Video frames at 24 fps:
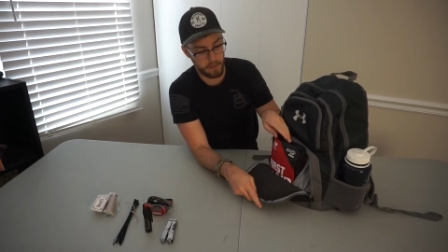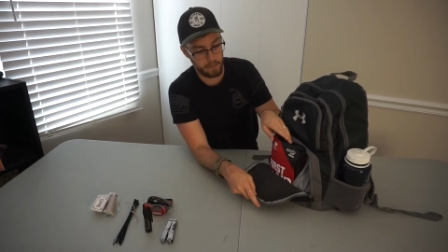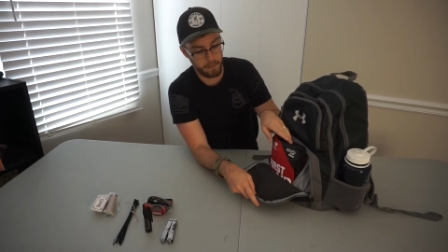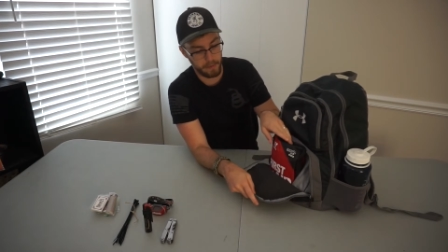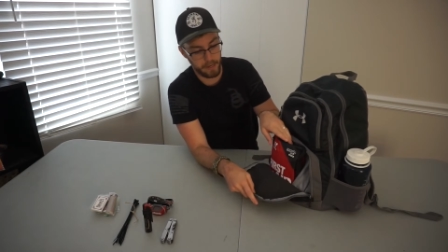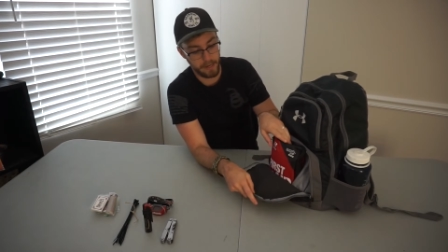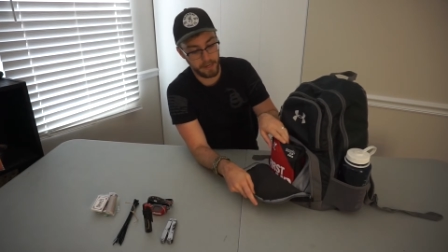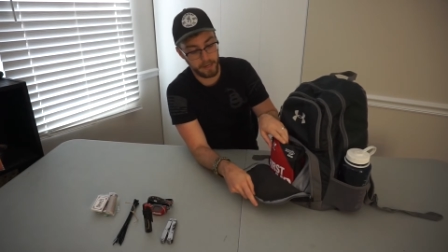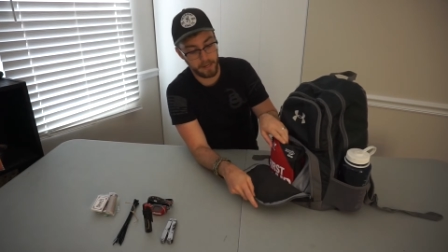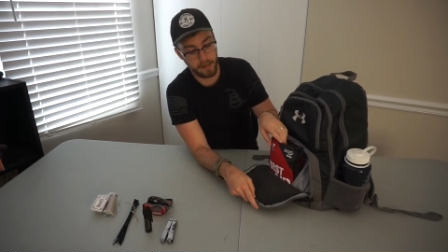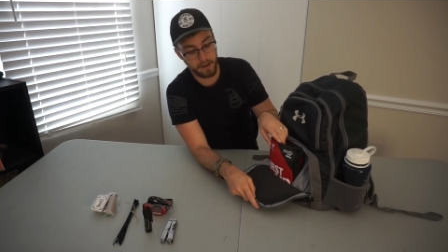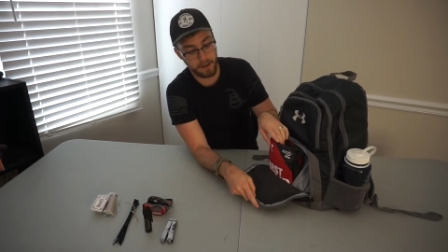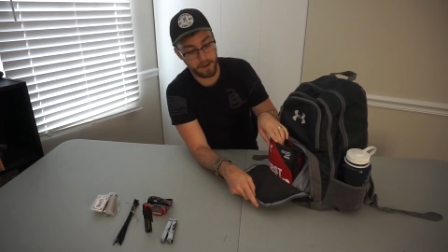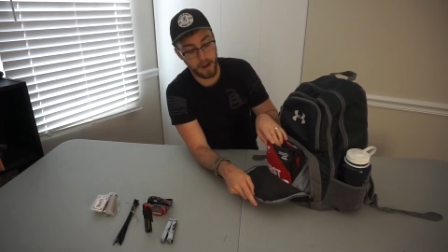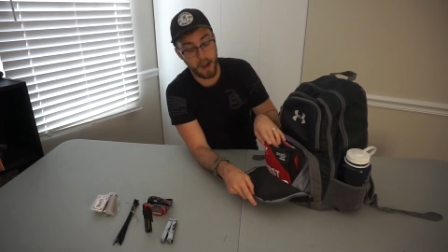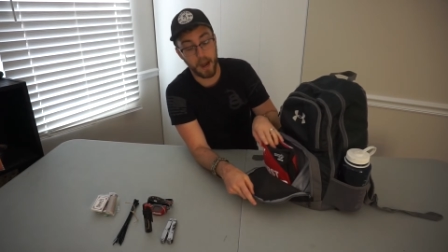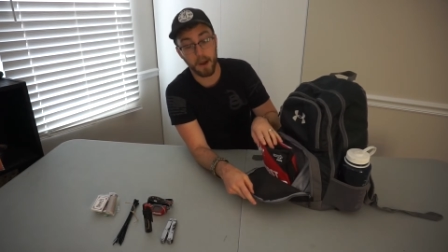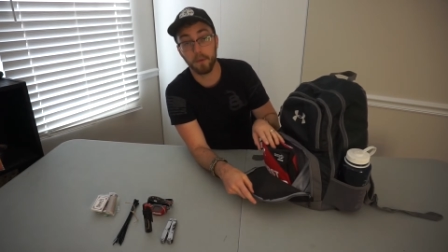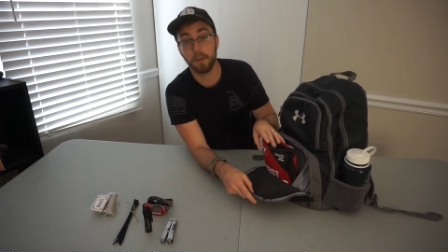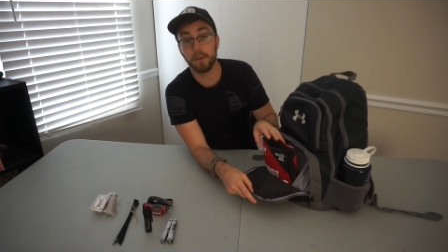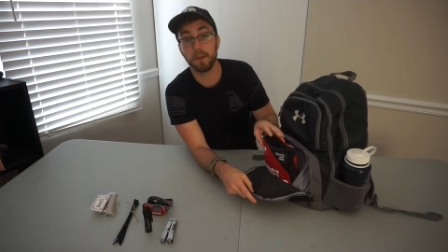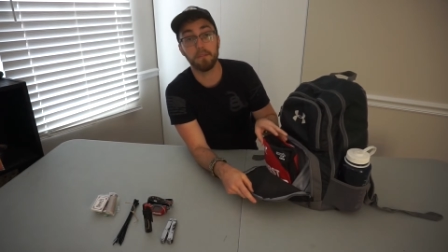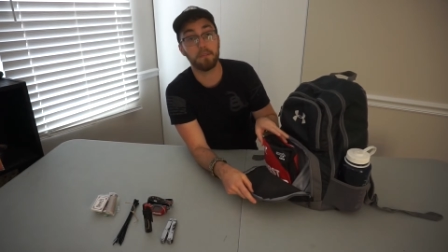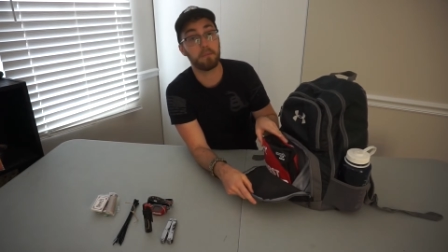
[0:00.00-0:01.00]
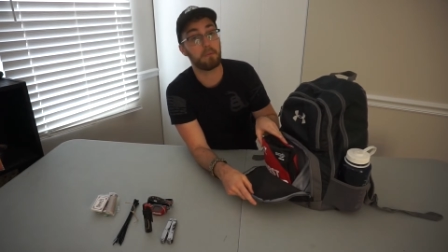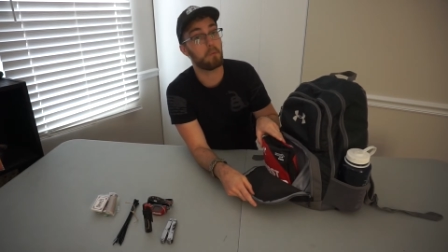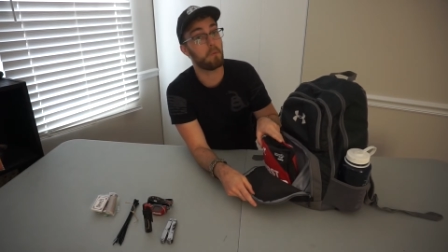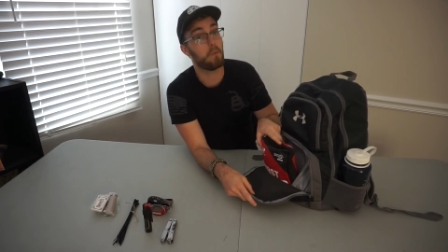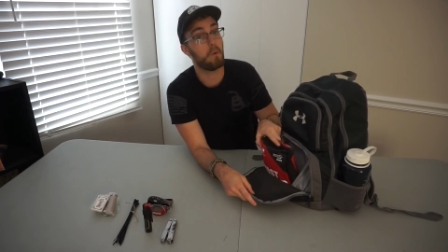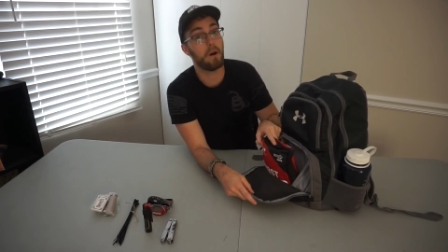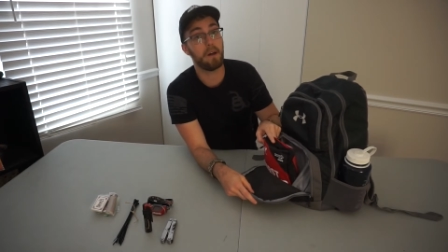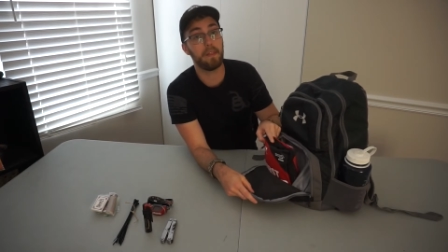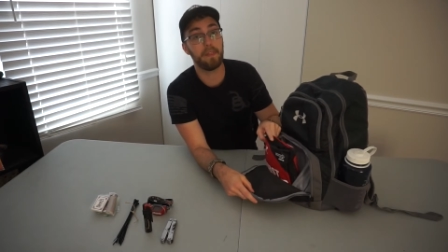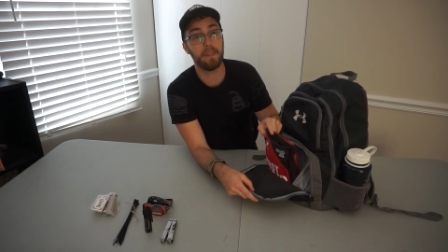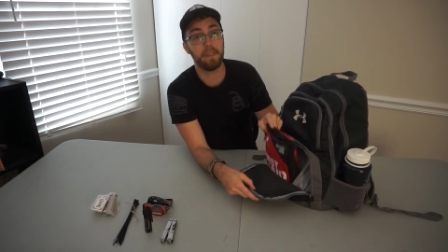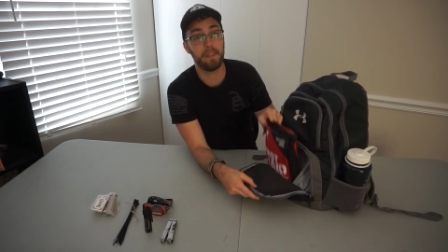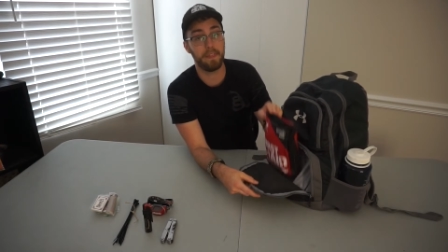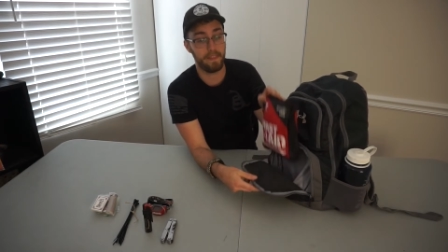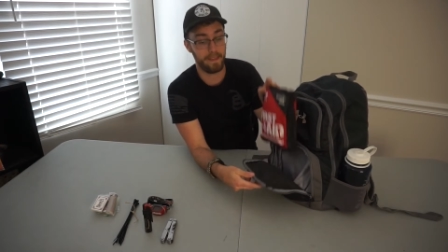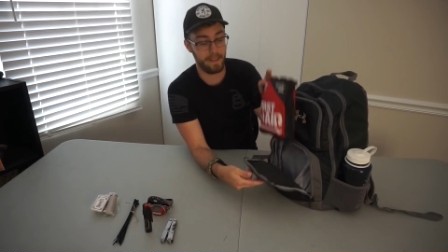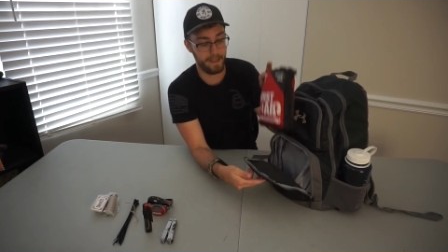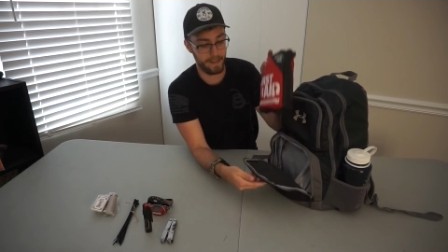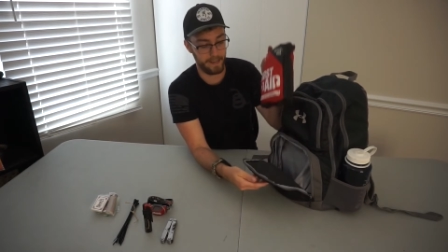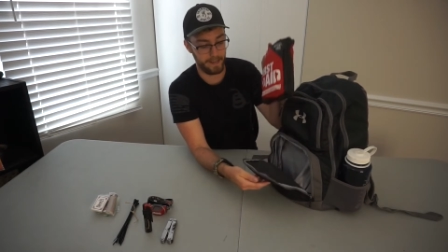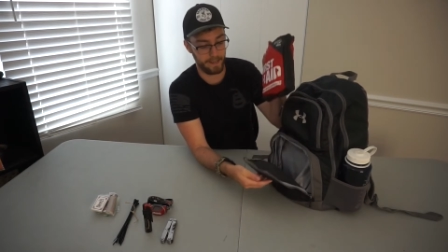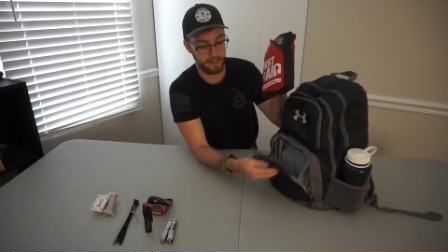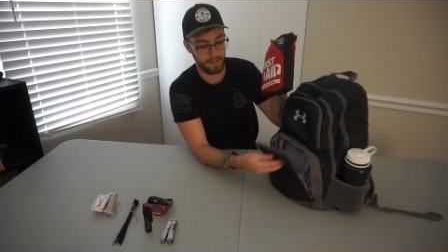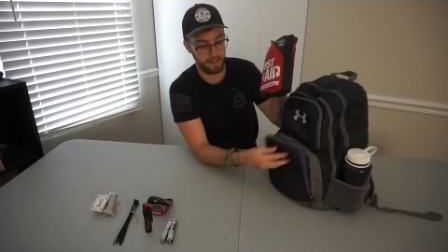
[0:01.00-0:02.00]
In here, I only have one
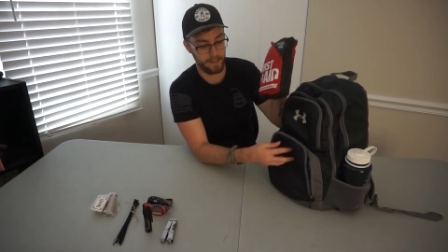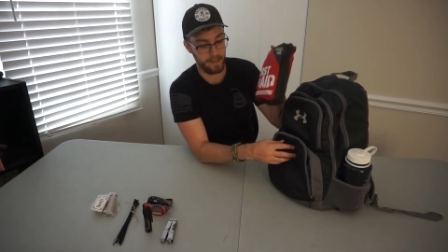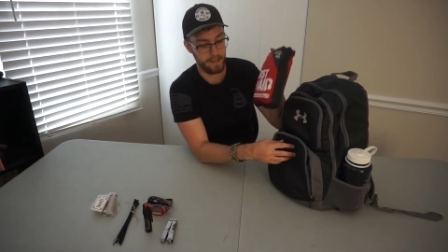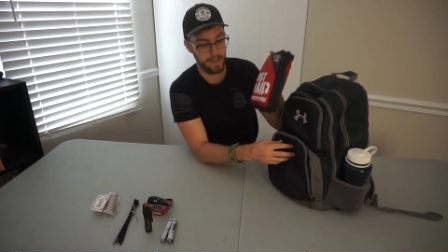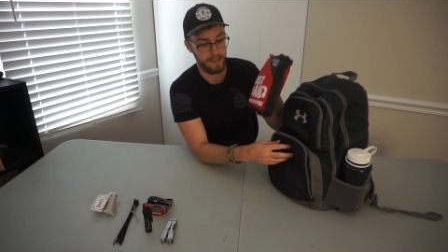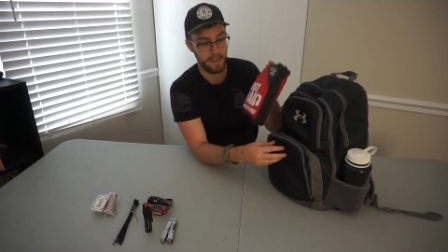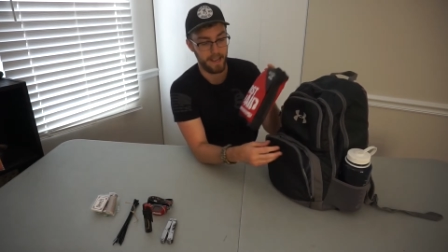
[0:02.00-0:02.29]
thing,